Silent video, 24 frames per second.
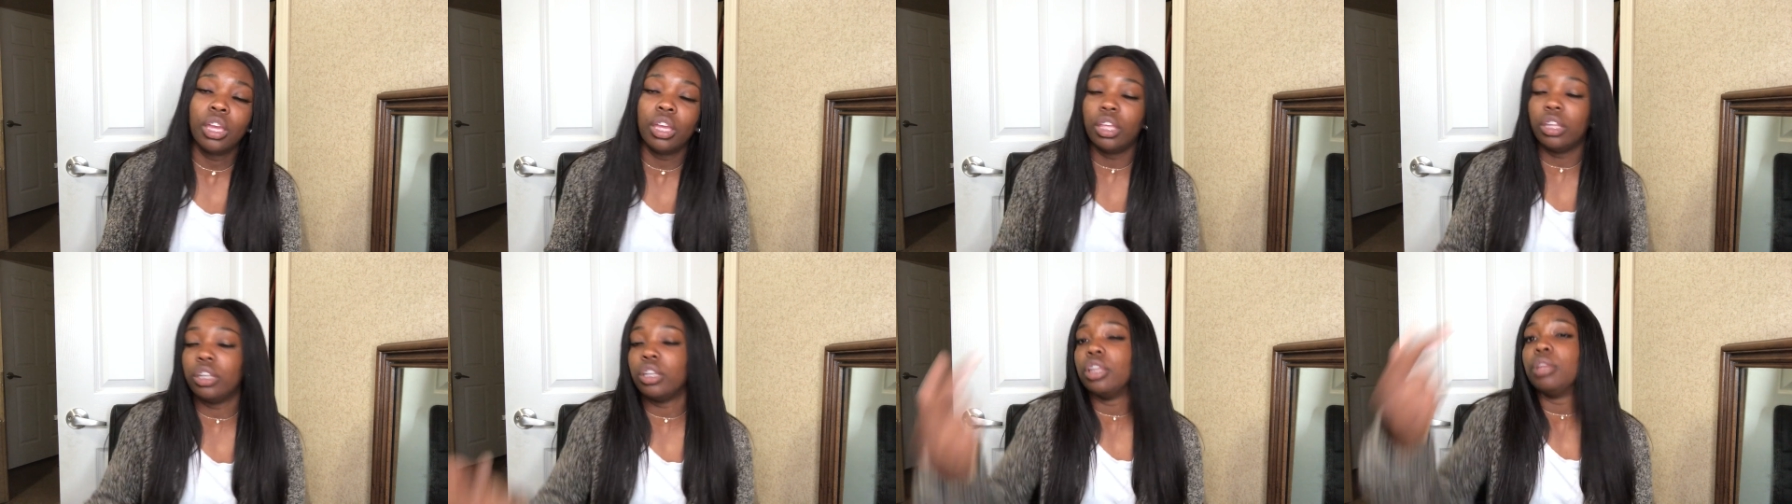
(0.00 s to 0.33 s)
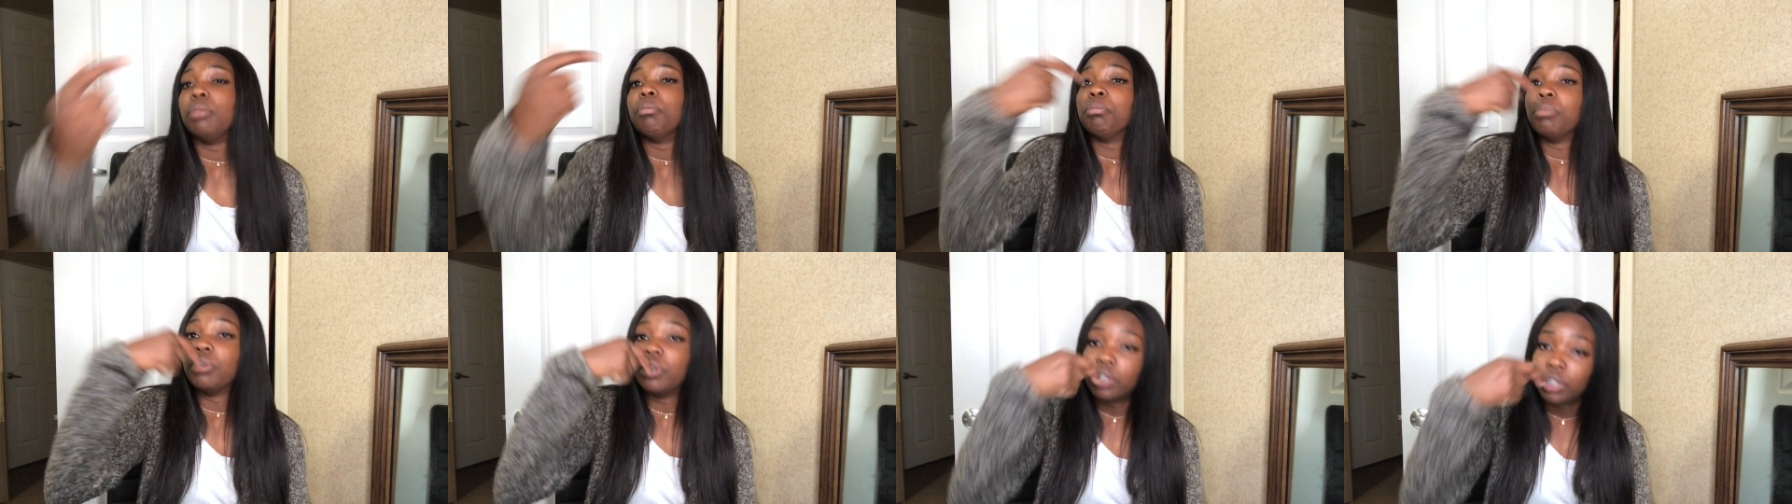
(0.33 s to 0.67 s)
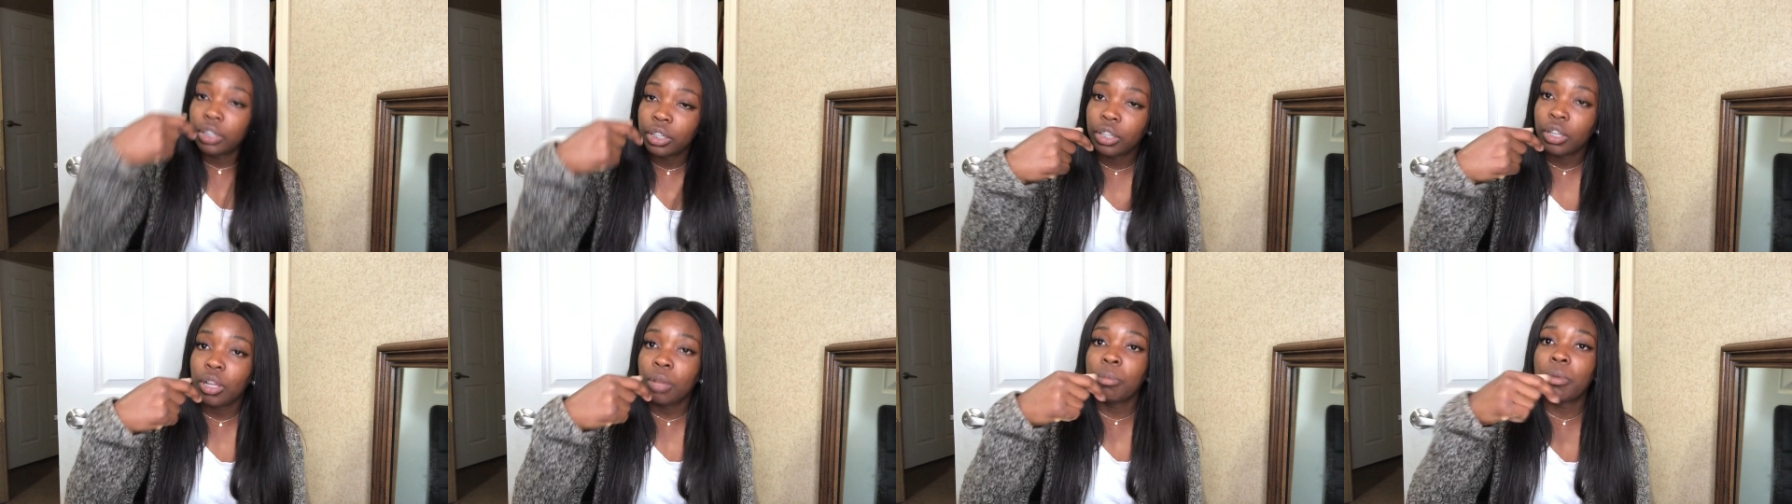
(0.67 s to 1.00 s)
and then put
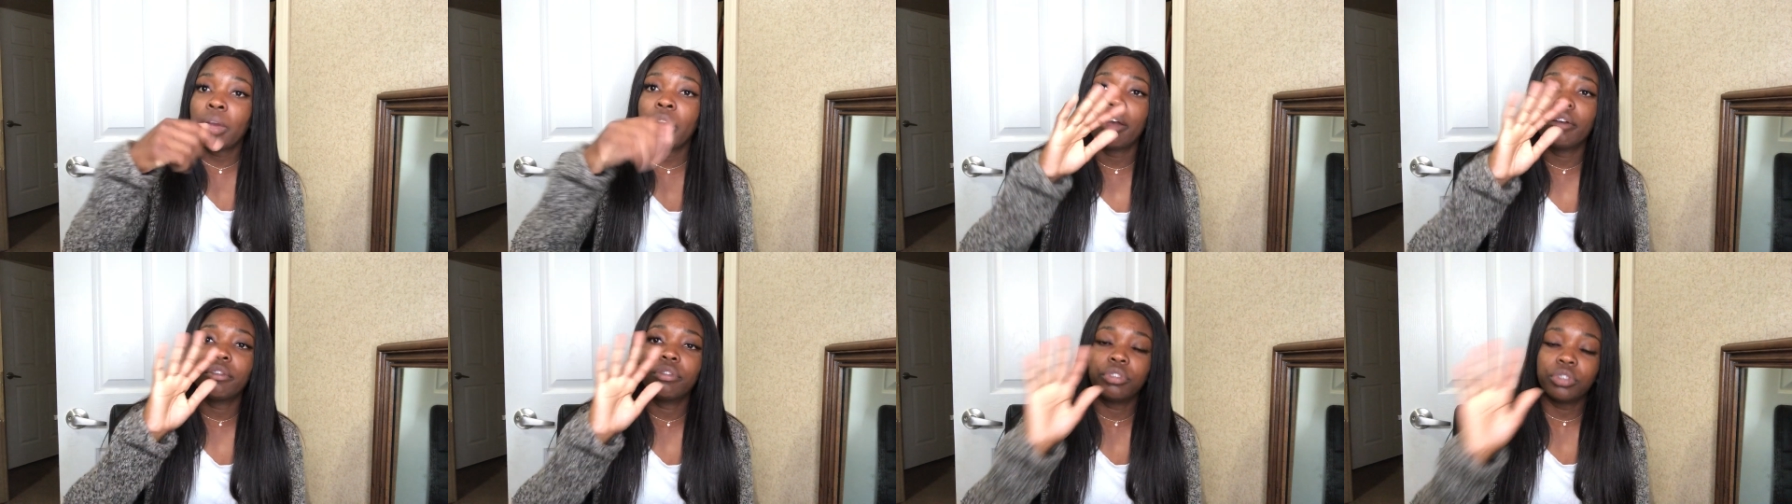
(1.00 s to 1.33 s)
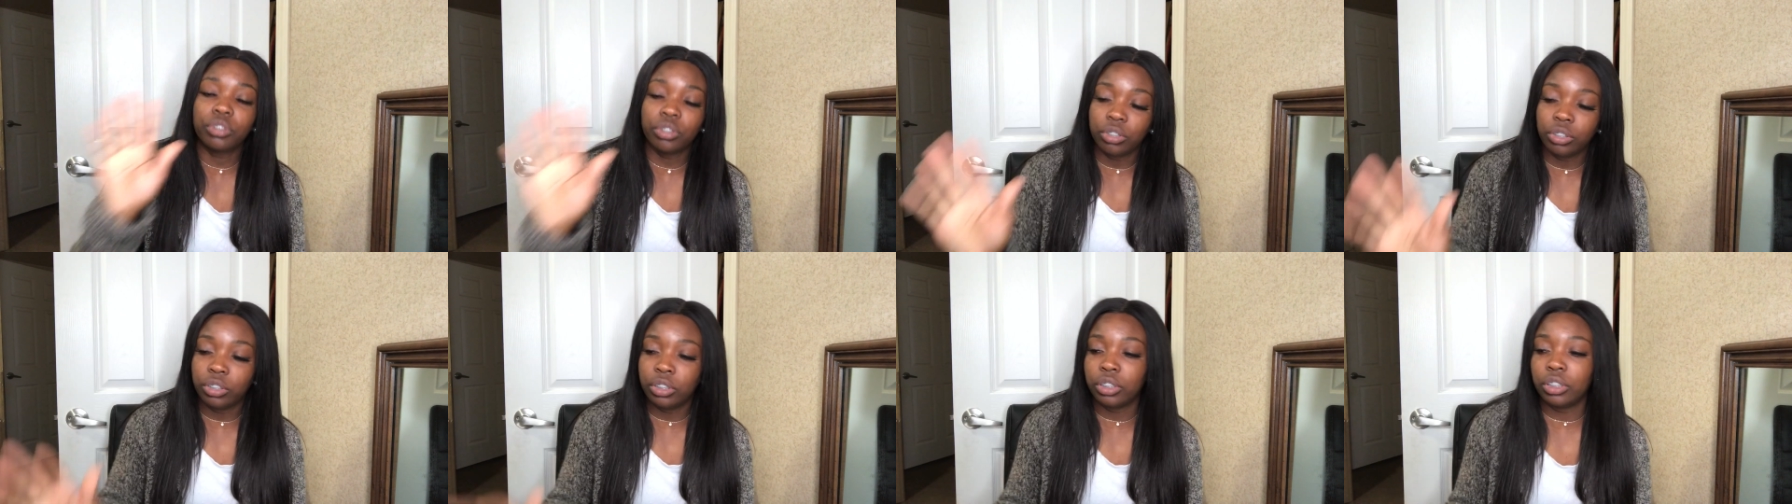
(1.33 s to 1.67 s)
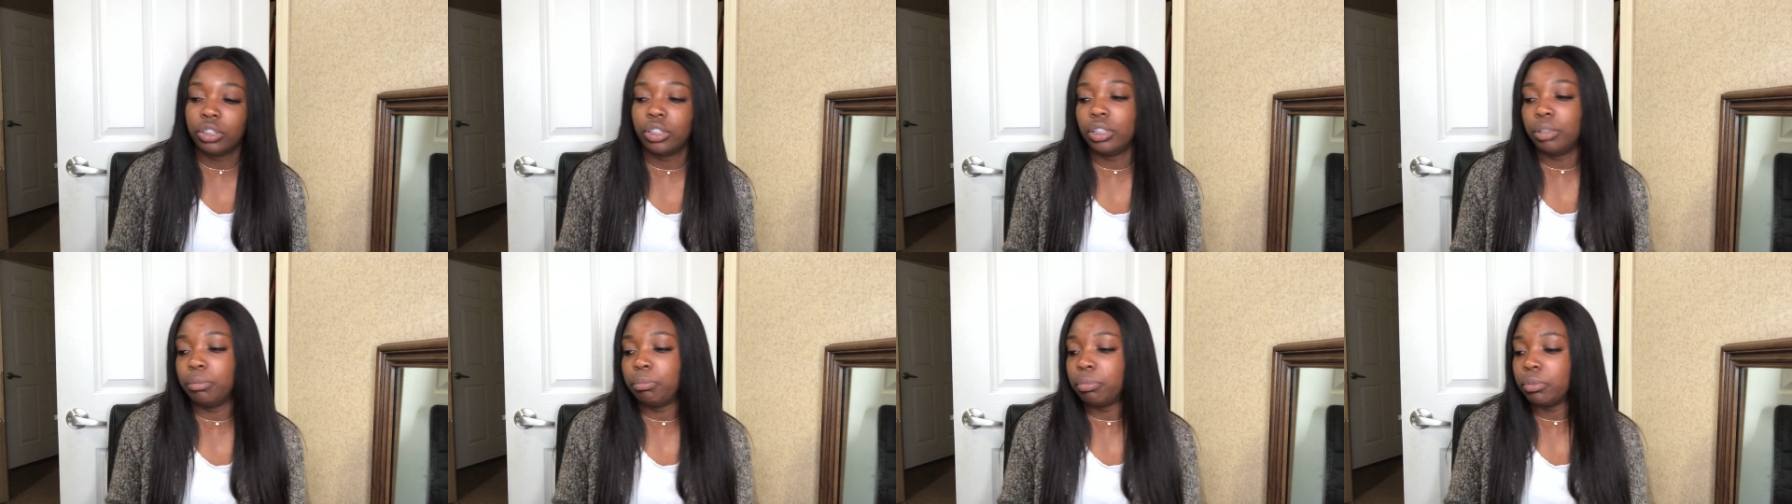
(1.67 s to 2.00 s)
it in your mouth you're
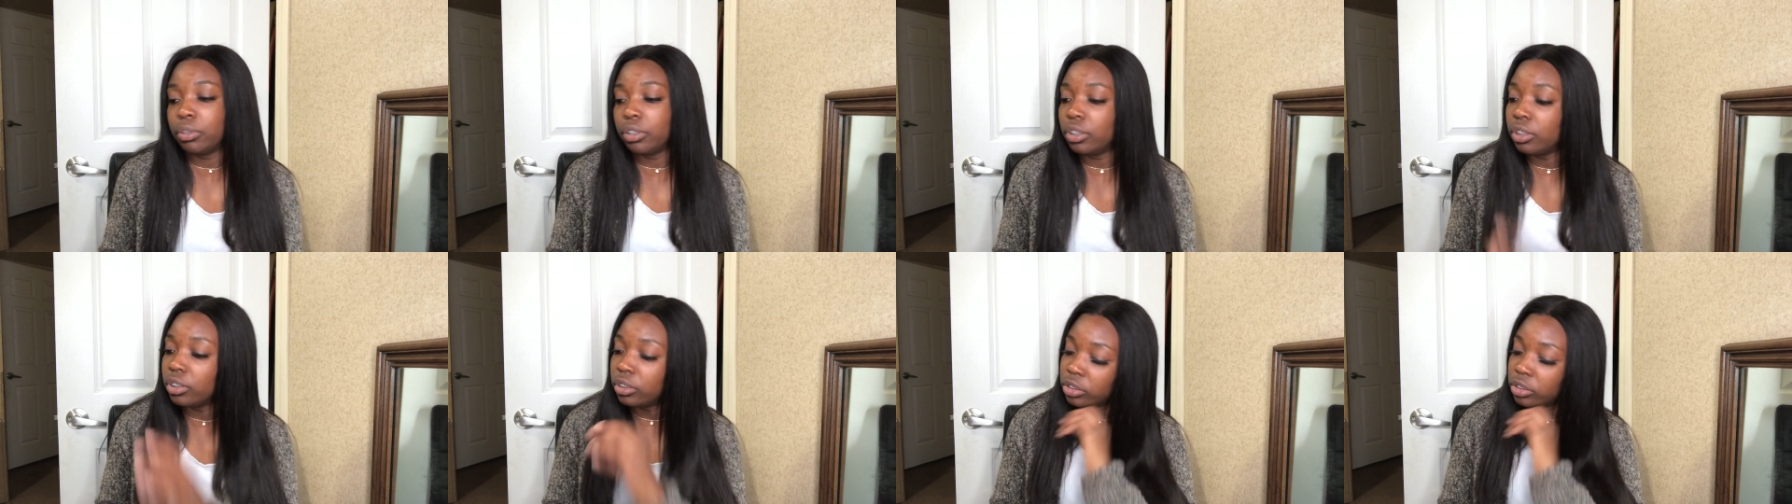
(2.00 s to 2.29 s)
good but